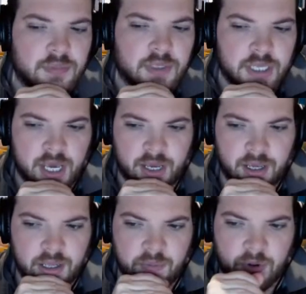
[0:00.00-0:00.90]
Yeah,
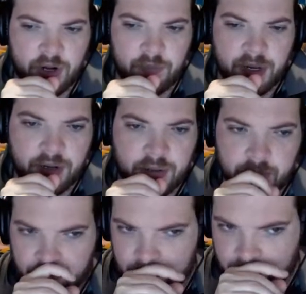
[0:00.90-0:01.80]
it would have been.
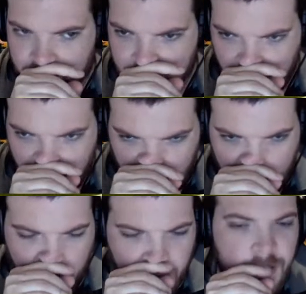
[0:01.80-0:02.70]
Yeah,
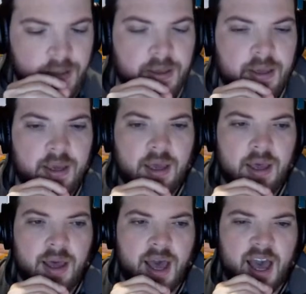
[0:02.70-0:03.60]

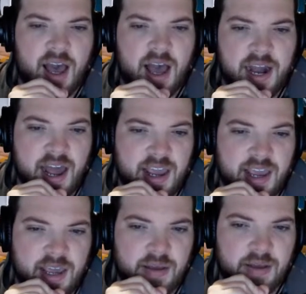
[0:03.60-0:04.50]
and I